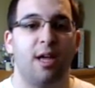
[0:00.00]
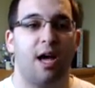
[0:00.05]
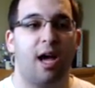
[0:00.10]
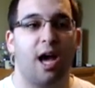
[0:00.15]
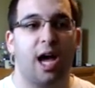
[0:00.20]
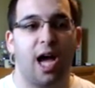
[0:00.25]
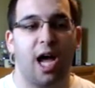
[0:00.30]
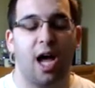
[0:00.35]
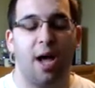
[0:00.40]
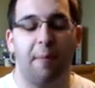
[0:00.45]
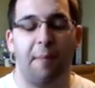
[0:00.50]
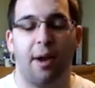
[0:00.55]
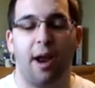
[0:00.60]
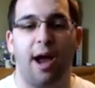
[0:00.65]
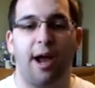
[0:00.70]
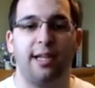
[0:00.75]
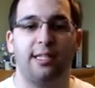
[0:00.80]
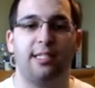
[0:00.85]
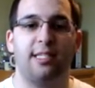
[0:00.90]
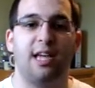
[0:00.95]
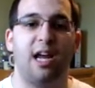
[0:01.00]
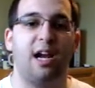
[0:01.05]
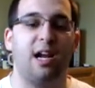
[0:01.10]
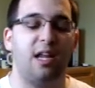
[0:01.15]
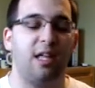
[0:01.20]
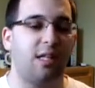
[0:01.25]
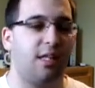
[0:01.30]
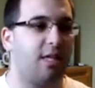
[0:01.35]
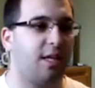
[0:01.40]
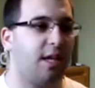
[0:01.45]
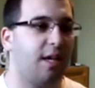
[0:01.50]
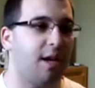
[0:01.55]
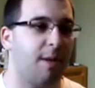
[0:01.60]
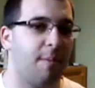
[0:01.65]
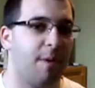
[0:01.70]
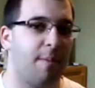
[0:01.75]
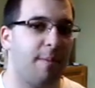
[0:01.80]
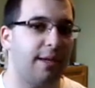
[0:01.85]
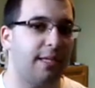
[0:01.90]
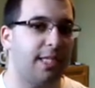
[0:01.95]
Uh, I'm not going to say anything
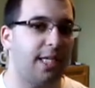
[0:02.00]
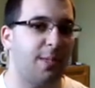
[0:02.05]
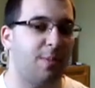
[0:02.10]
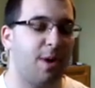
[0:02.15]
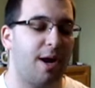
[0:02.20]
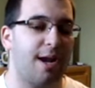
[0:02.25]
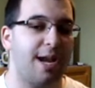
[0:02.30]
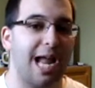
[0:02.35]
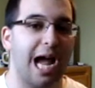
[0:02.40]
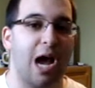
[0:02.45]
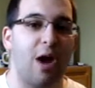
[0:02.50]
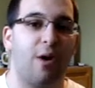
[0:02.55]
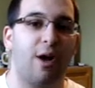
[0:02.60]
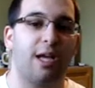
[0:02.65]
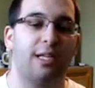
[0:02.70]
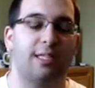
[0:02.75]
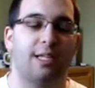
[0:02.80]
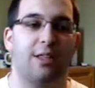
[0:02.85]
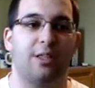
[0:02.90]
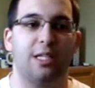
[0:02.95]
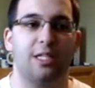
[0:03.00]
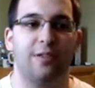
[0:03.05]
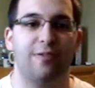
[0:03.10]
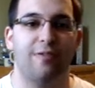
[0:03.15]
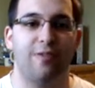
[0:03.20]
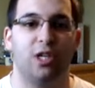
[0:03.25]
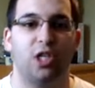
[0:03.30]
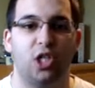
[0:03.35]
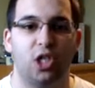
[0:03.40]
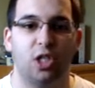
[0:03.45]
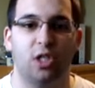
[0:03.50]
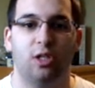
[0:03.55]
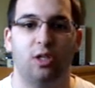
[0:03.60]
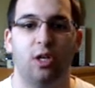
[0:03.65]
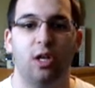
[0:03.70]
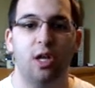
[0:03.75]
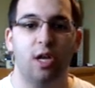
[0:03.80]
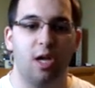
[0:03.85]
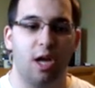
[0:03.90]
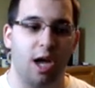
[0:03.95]
about my team right now because nothing's
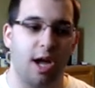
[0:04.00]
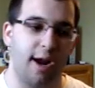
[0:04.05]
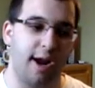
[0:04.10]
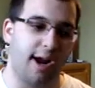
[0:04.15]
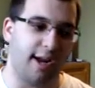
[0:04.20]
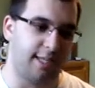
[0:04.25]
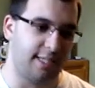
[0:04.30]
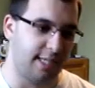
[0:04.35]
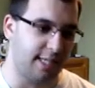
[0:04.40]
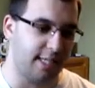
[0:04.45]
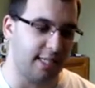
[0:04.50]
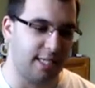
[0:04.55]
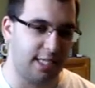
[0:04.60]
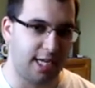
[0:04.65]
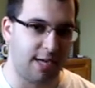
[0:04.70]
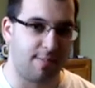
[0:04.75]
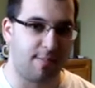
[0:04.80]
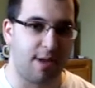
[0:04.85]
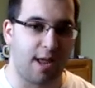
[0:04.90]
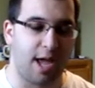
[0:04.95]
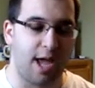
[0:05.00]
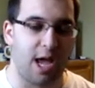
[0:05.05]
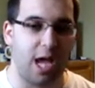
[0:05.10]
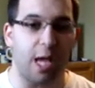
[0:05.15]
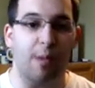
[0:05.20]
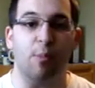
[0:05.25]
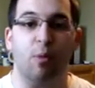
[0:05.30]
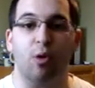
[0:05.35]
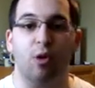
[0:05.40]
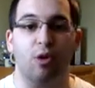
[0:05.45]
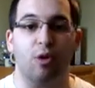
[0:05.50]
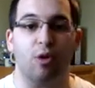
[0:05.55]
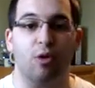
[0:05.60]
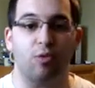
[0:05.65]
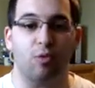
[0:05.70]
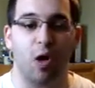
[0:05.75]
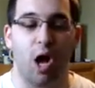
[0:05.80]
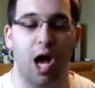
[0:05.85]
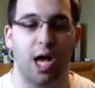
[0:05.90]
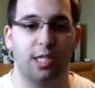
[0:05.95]
official. I'm not going to say the team name or the
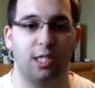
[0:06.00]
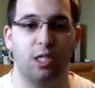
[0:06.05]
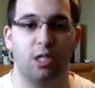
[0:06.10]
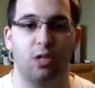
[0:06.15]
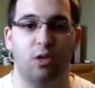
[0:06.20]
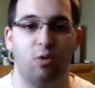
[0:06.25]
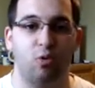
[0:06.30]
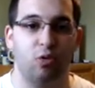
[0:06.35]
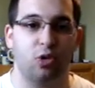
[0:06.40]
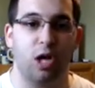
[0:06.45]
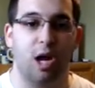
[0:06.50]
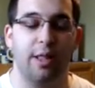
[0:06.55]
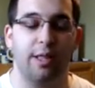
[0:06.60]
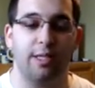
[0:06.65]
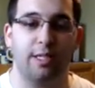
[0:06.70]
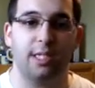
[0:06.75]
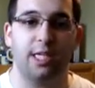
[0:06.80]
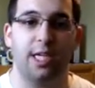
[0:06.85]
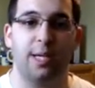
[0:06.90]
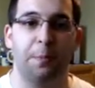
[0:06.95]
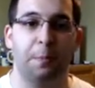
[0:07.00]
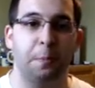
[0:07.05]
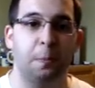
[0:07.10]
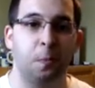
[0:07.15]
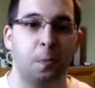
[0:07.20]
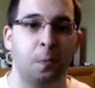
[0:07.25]
roster who's on the team